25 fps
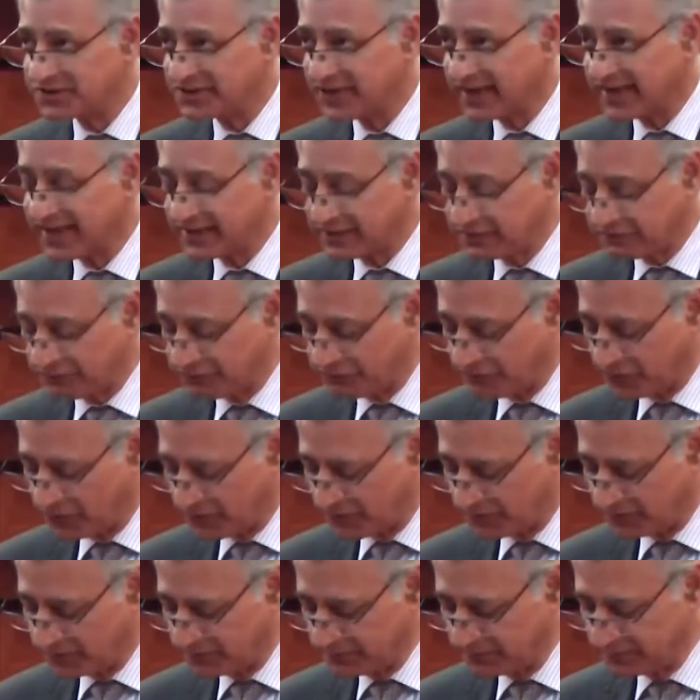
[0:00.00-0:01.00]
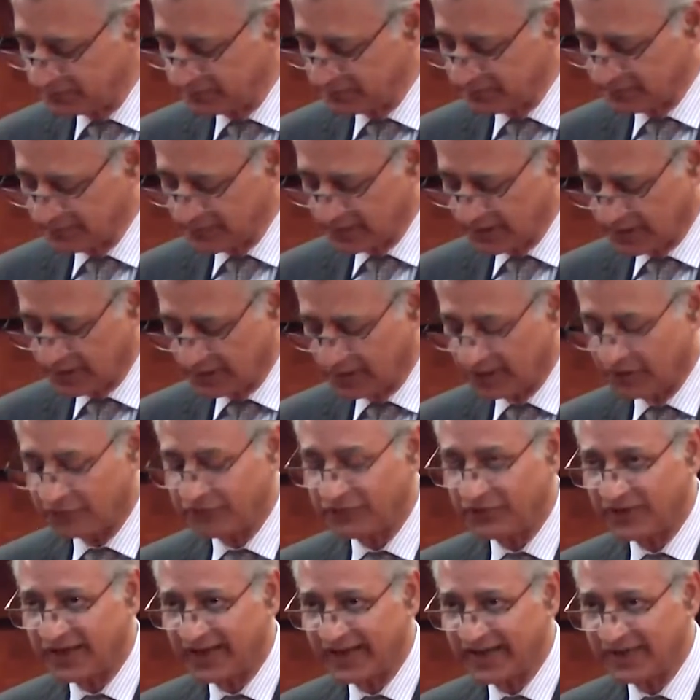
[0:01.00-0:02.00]
direct form
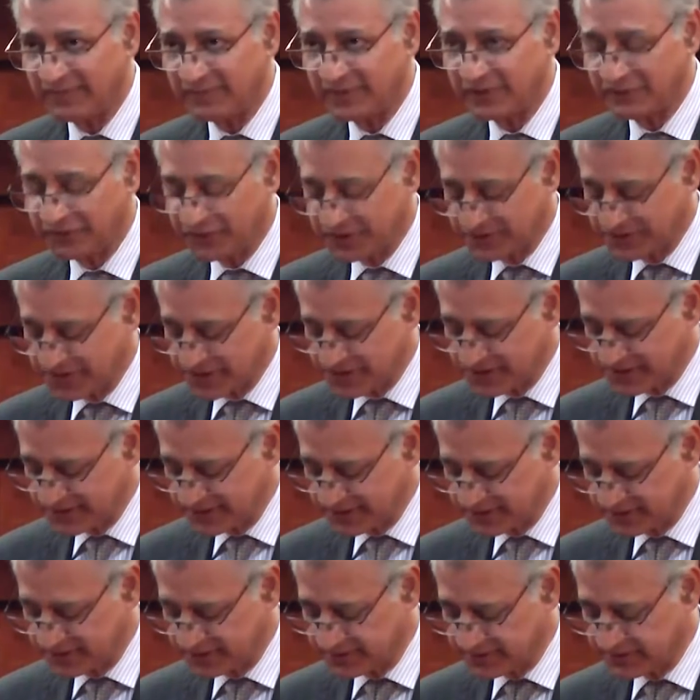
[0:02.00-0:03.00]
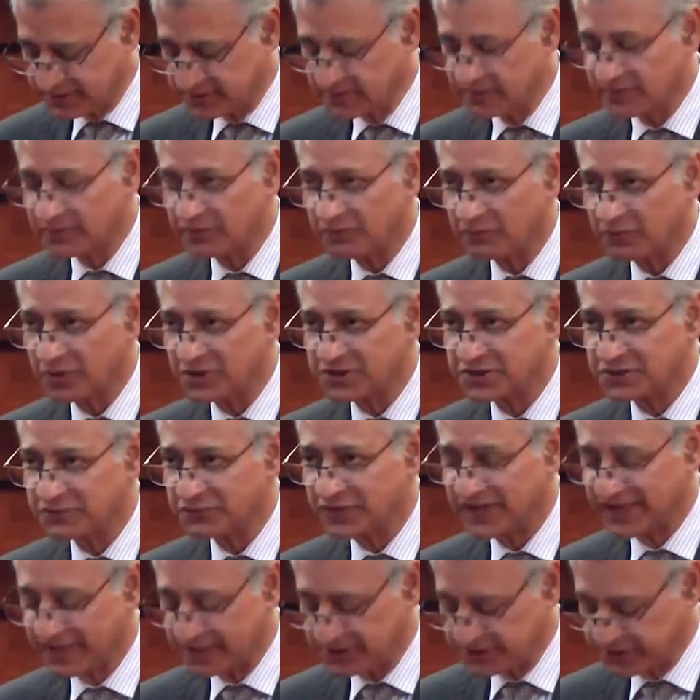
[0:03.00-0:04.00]
of IMF assistance was
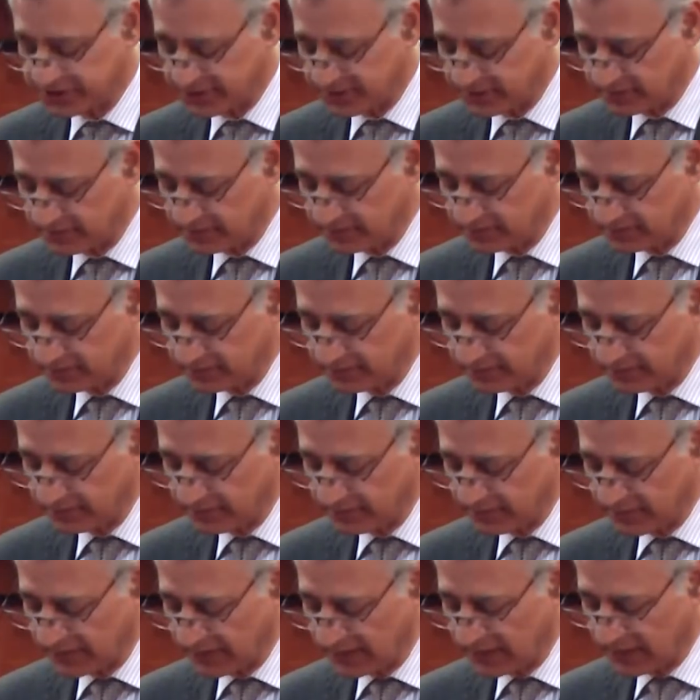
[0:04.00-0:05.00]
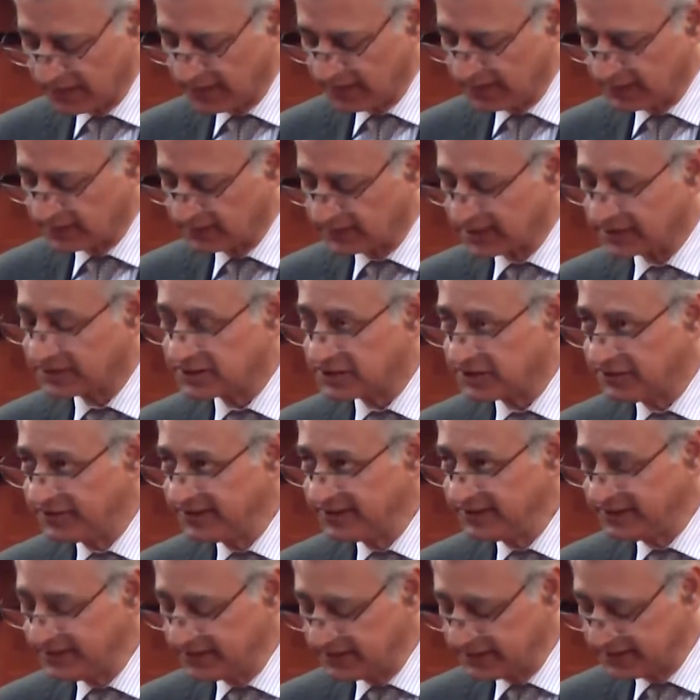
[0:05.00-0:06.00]
financial. The
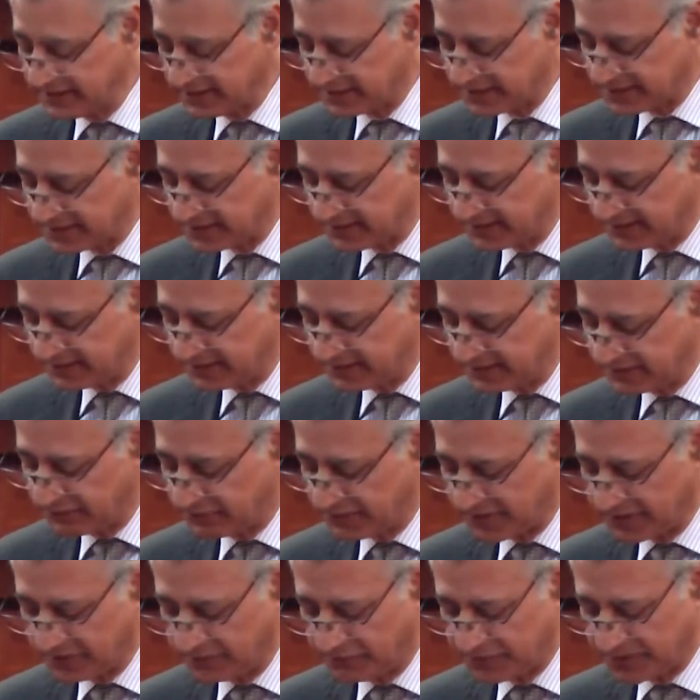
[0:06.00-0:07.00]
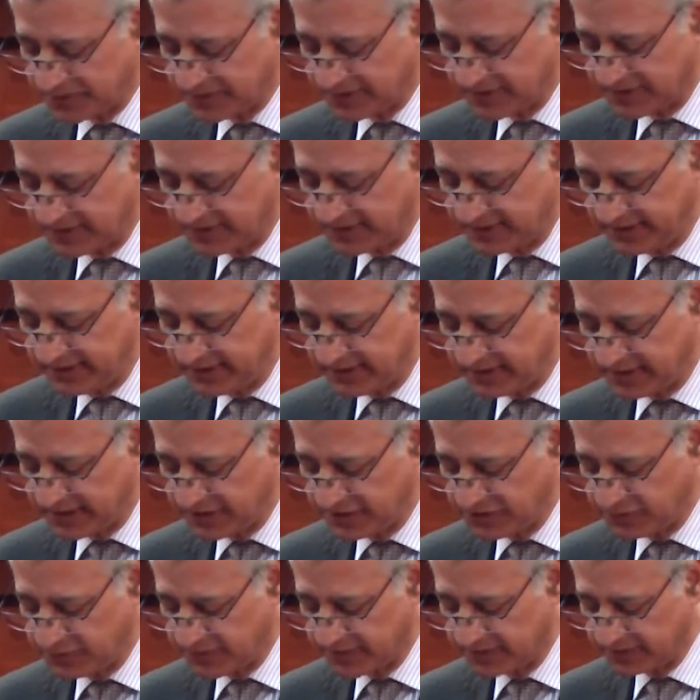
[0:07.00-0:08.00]
three-year extended fund facility
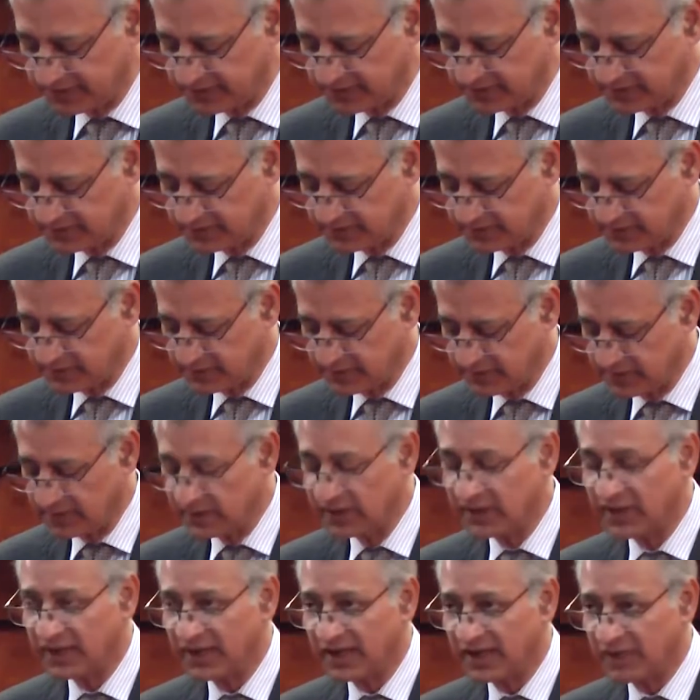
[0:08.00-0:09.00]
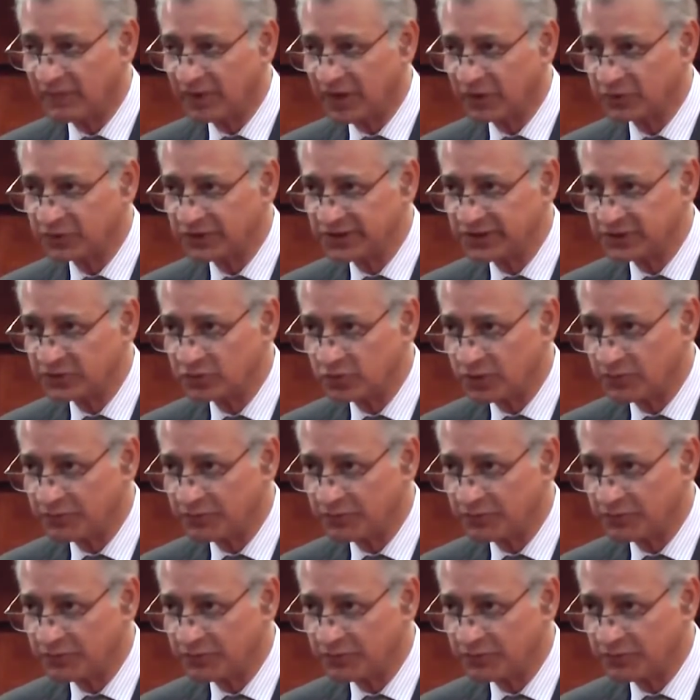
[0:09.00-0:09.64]
arrangement amounted to